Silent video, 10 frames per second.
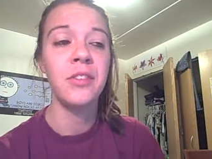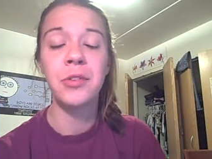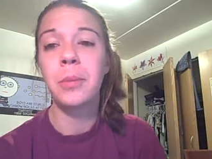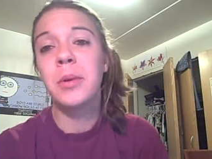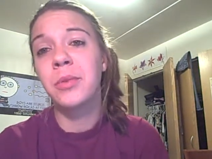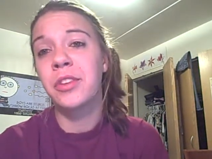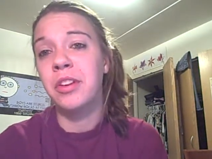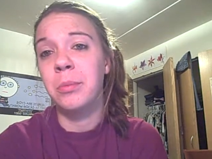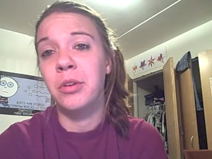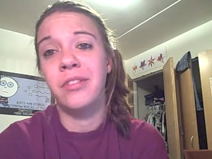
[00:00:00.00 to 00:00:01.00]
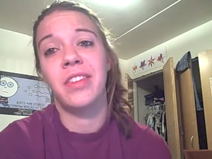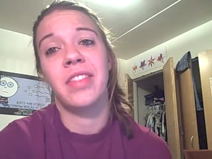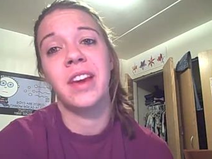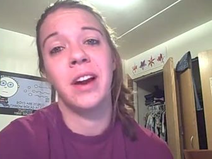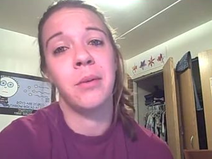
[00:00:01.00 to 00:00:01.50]
So I mean, it was a good move
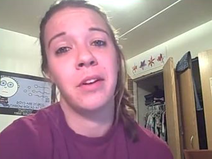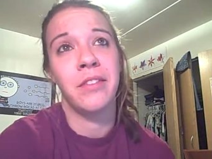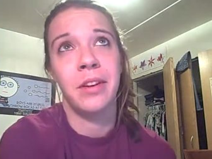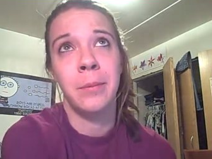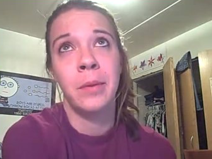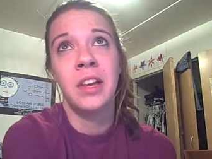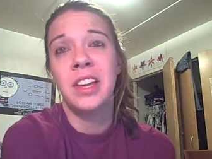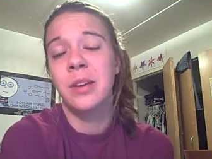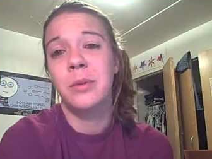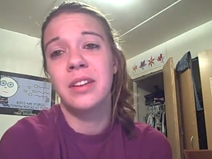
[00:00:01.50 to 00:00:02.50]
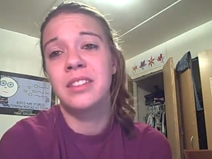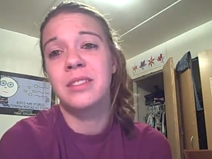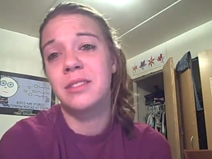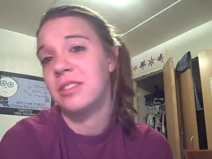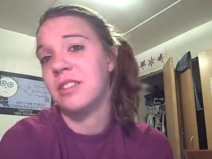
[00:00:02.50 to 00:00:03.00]
that they got rid of him. He
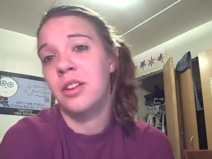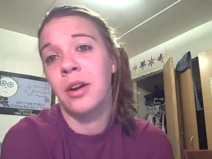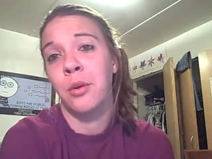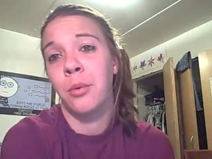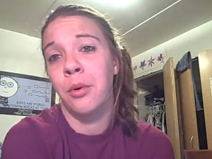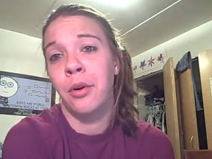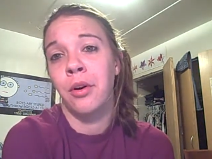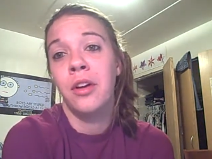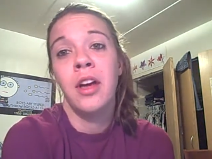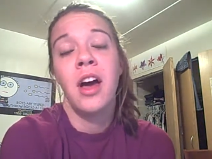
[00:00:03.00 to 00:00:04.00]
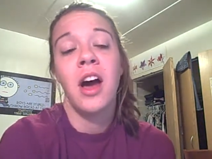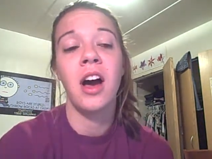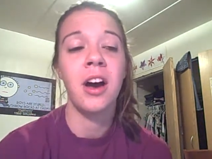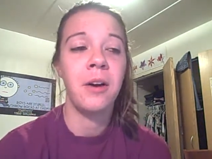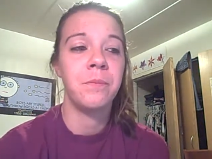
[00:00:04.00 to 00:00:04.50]
was, you know, on a roll.
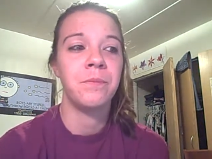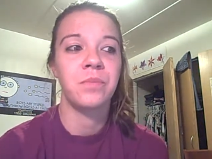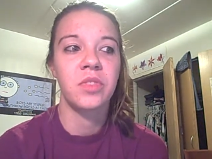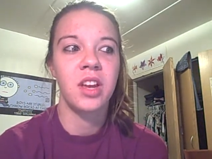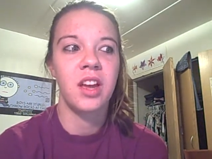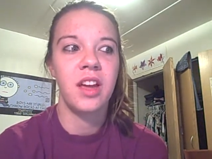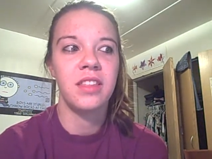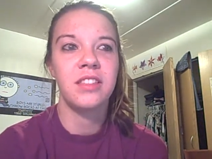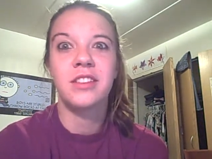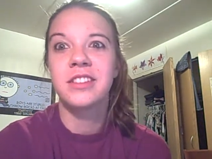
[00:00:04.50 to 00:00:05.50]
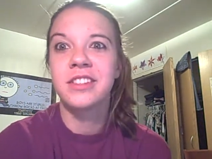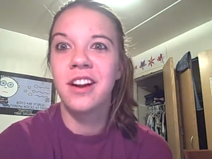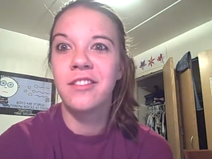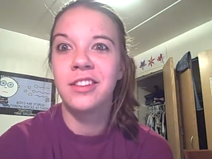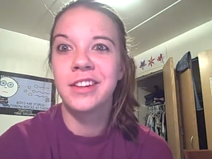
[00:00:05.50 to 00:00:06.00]
Um, I think they're gonna
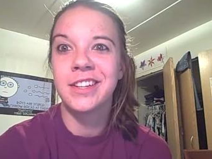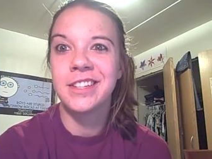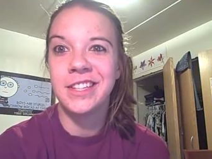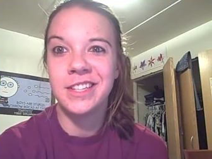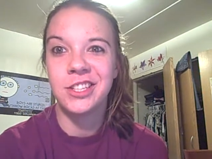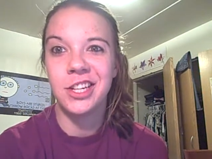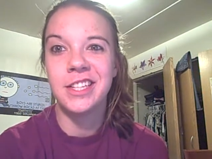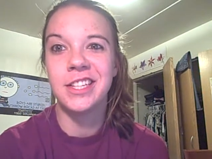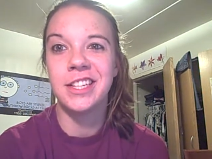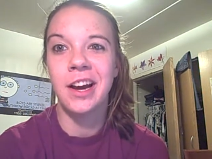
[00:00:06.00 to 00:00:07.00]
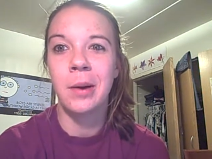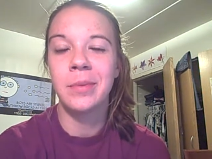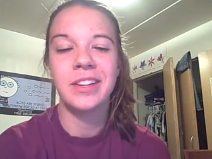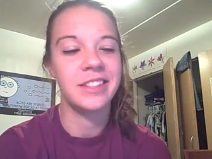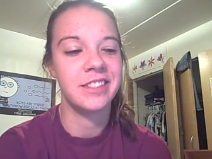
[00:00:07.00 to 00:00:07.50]
start having to look at T- JT now
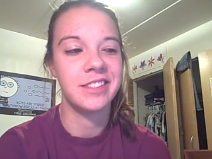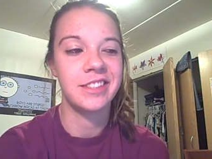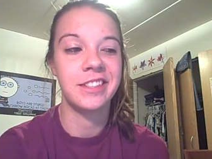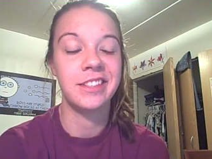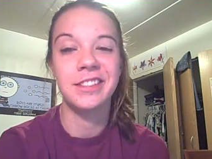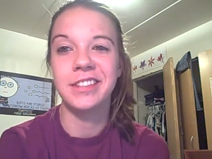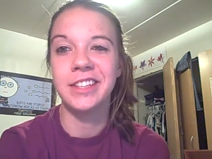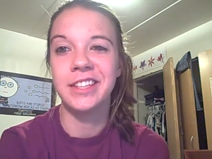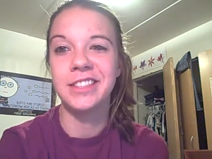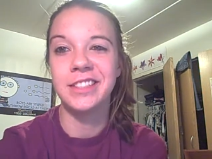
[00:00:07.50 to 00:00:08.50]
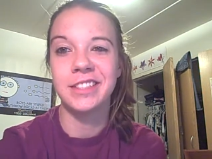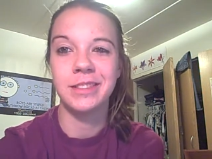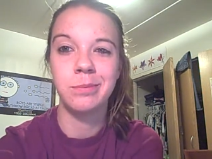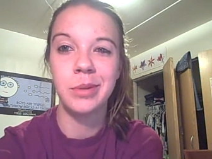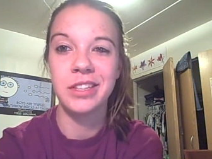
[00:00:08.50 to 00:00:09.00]
because clearly he's the
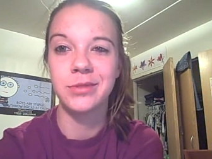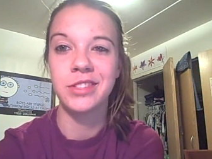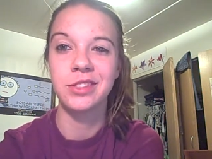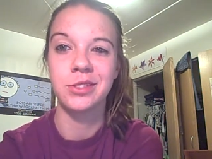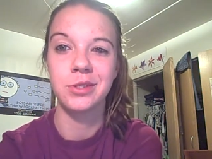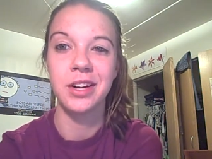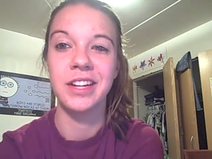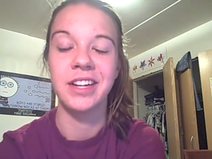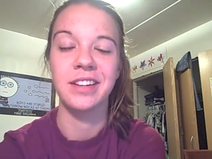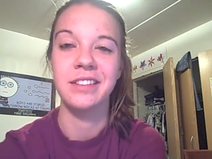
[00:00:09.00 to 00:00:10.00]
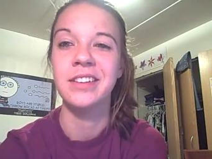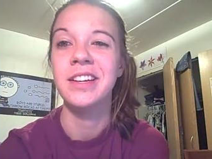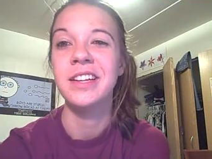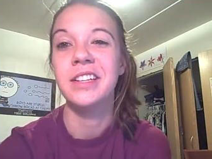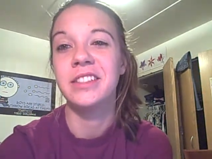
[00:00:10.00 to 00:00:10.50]
biggest physical threat now.
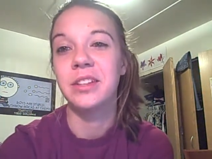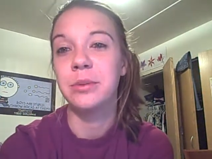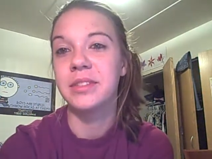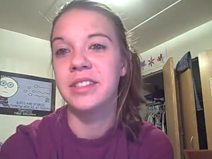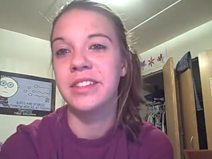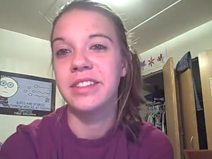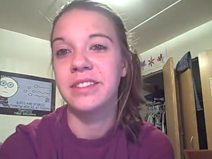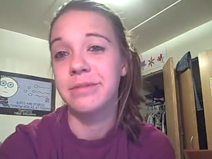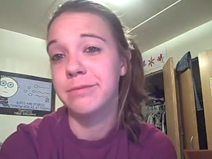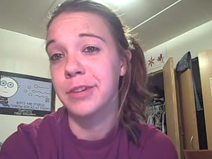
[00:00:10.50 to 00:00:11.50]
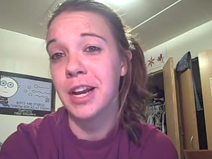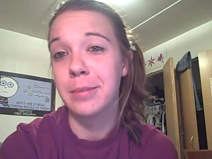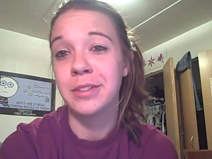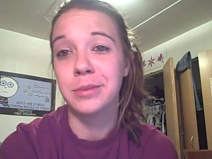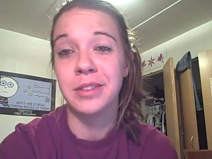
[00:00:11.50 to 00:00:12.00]
So we'll see what
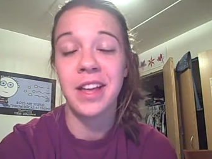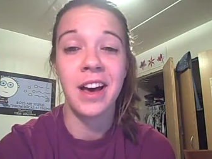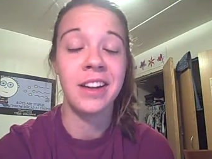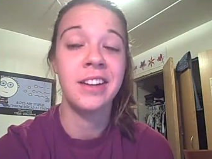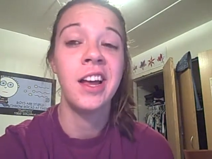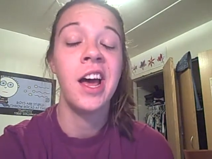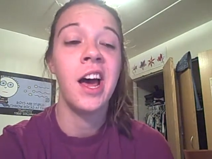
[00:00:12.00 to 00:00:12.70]
happens with that.